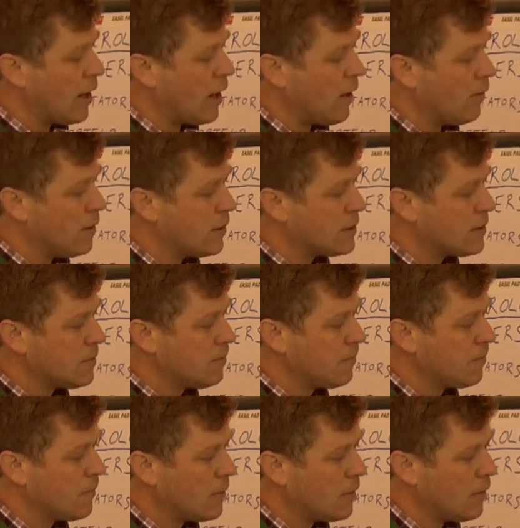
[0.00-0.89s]
hours
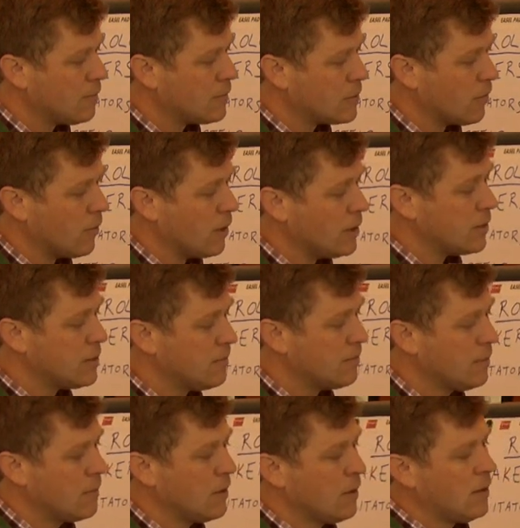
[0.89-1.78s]
of storage
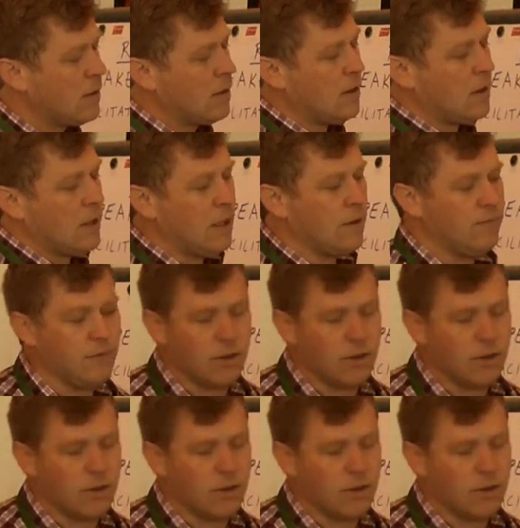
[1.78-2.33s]
in